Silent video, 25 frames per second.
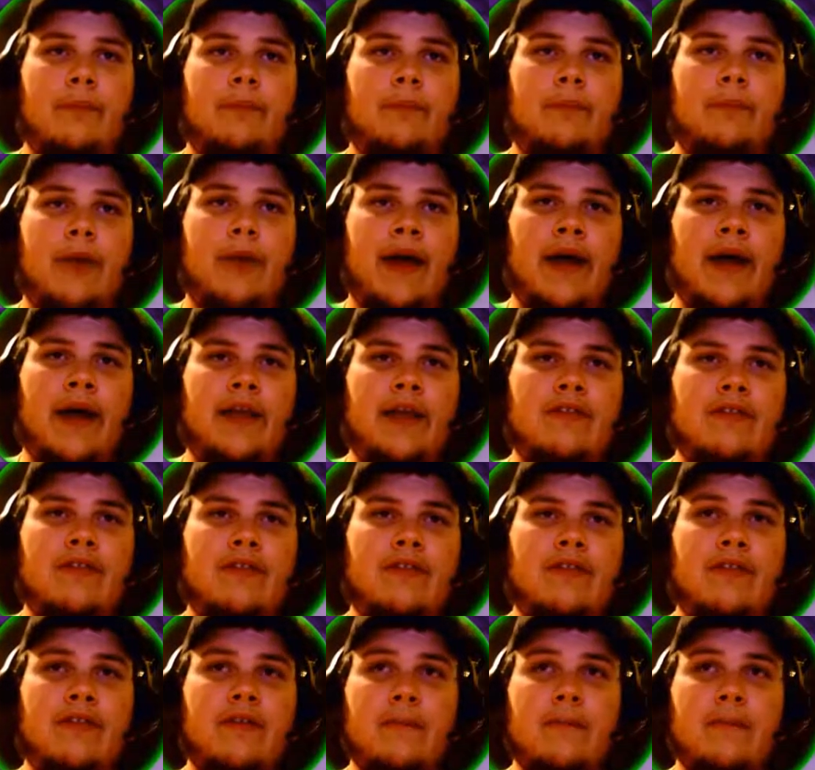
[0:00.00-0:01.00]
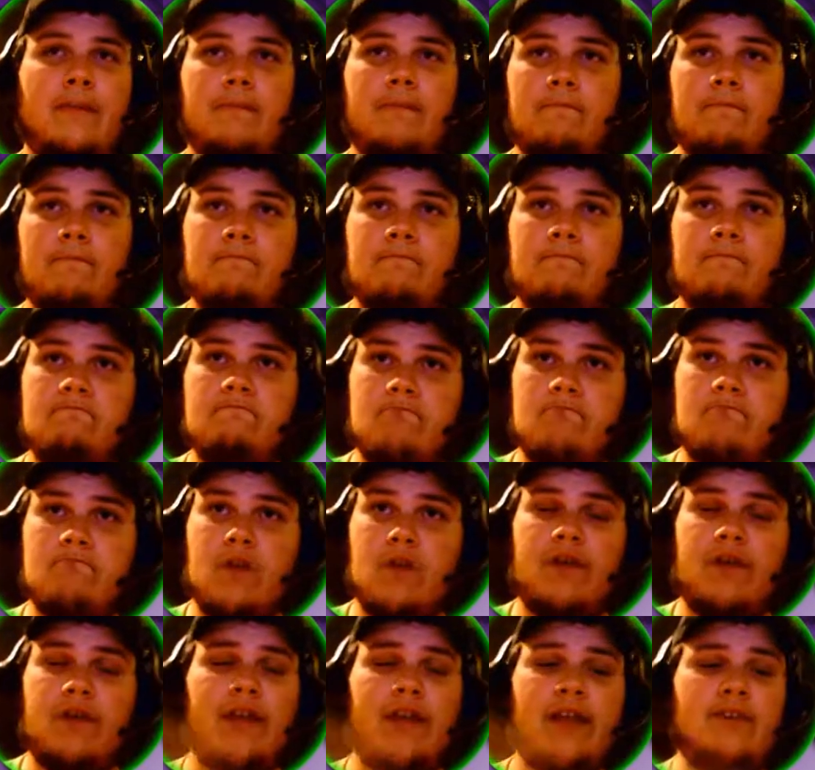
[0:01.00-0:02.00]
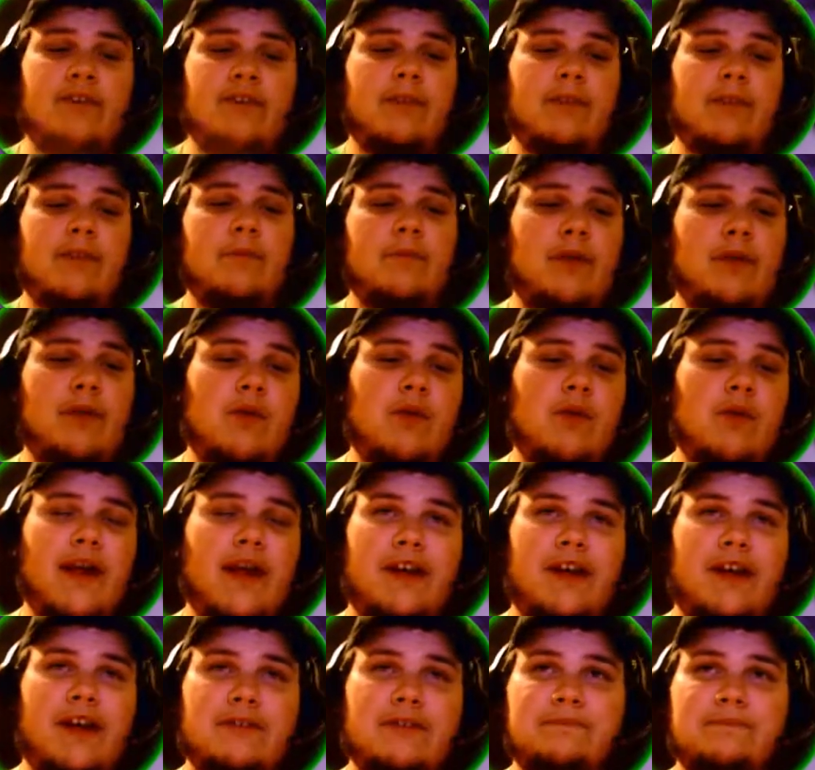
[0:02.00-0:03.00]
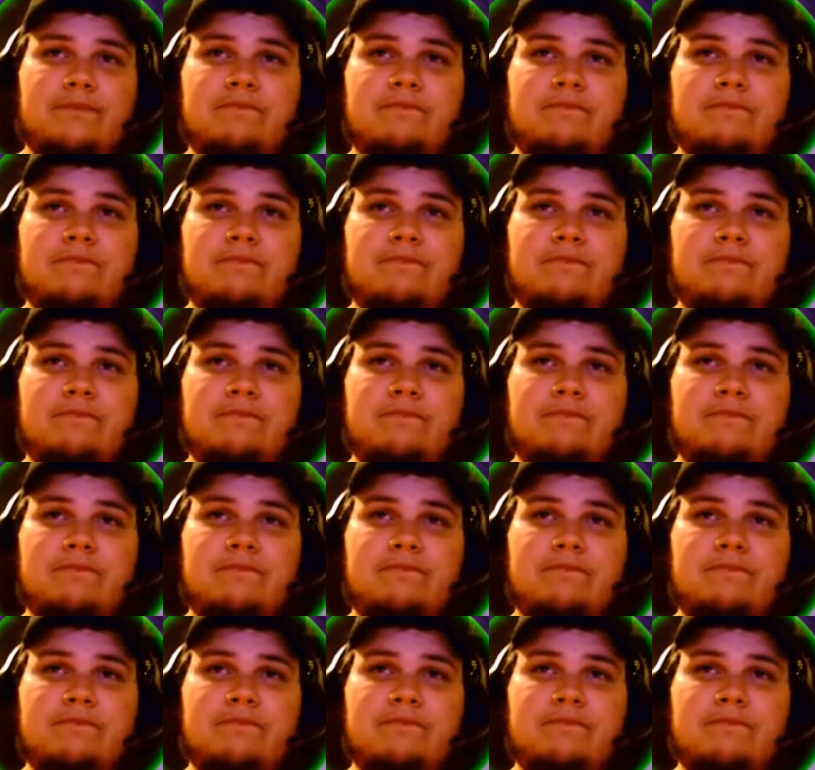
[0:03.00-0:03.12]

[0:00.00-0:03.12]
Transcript: But, Rain Team beware.